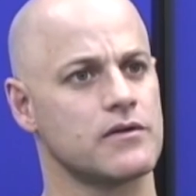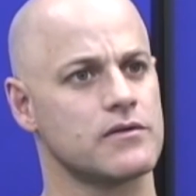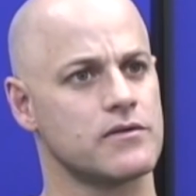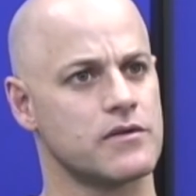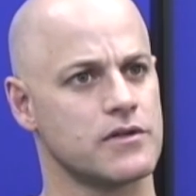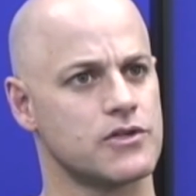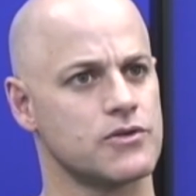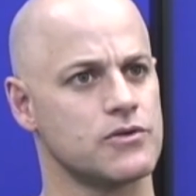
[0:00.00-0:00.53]
to
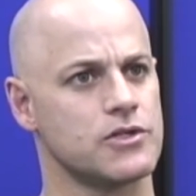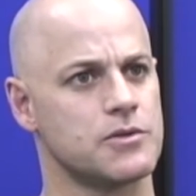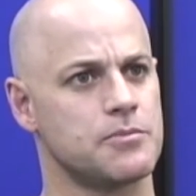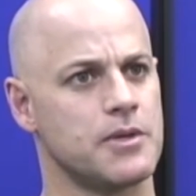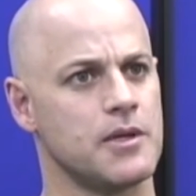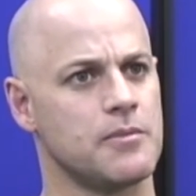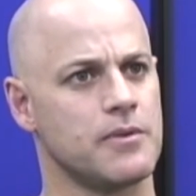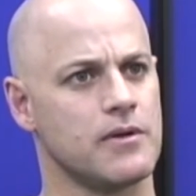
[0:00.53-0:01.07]
the Jewish
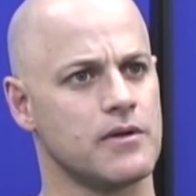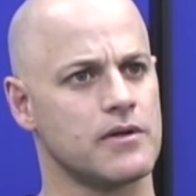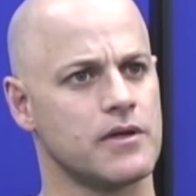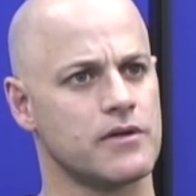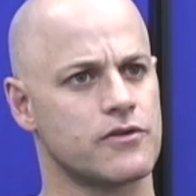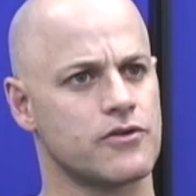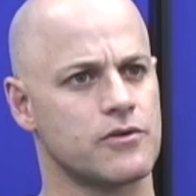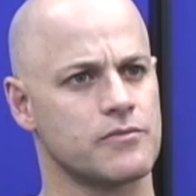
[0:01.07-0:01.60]
people,
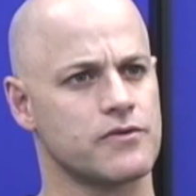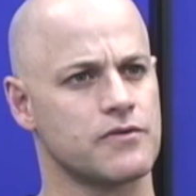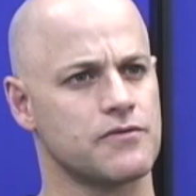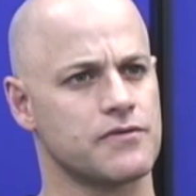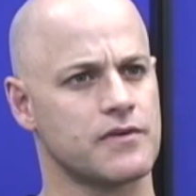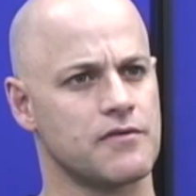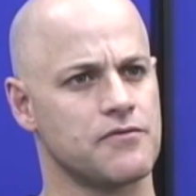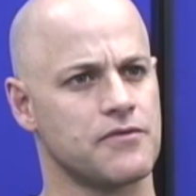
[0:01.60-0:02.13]
in terms of
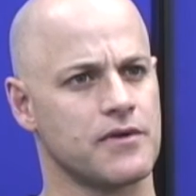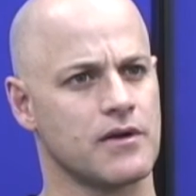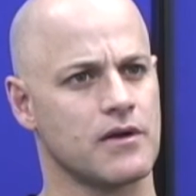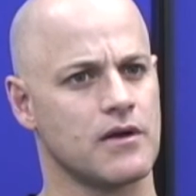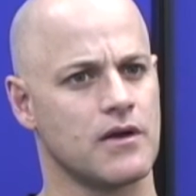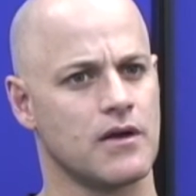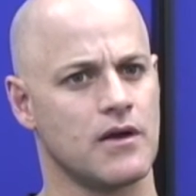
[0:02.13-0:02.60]
something